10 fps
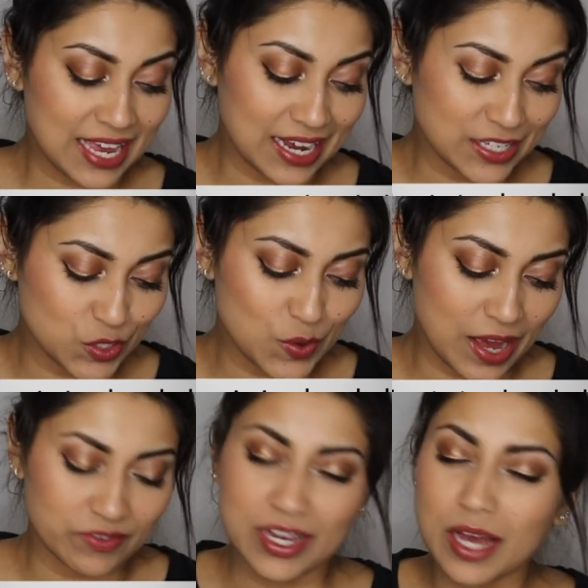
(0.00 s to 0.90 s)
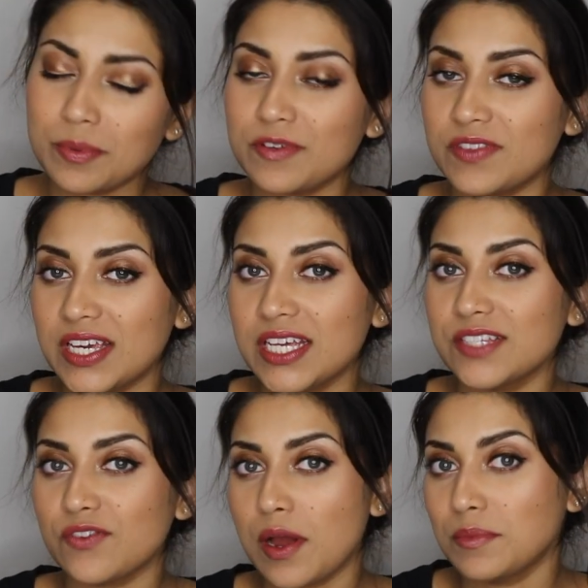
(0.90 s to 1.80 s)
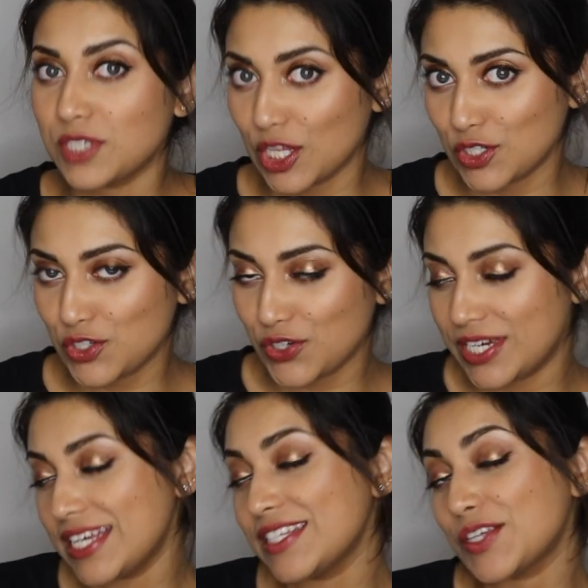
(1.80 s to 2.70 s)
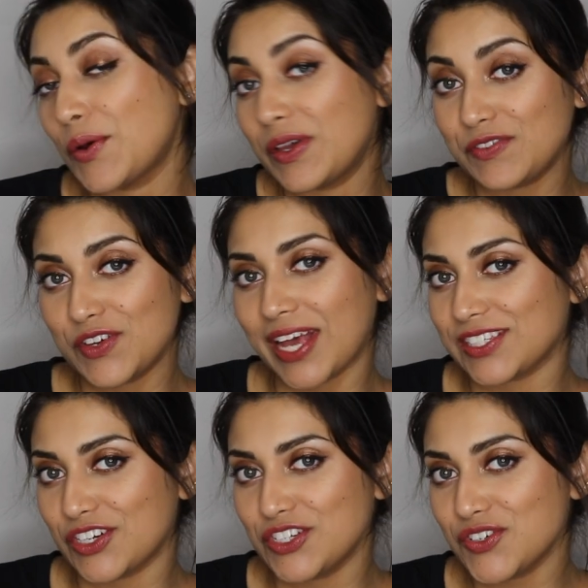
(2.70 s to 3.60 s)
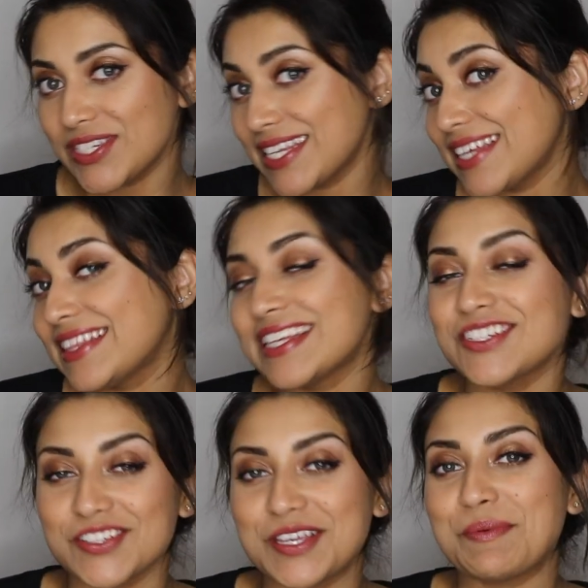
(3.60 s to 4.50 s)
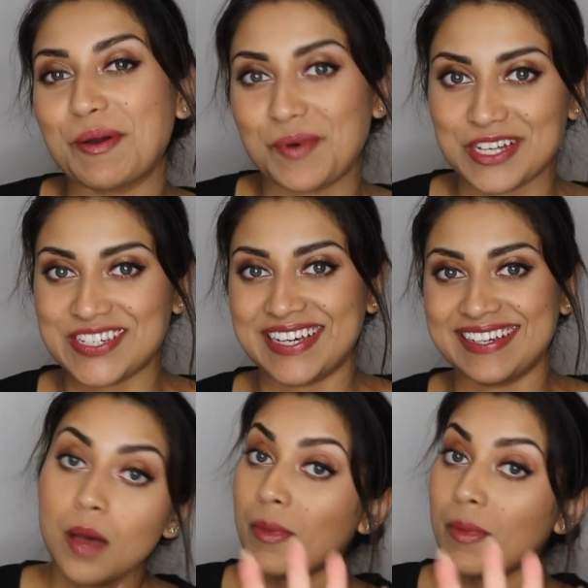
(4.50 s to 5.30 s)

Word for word: and I do have a couple of things from Dollar Tree, so if you guys are interested, then just keep on watching.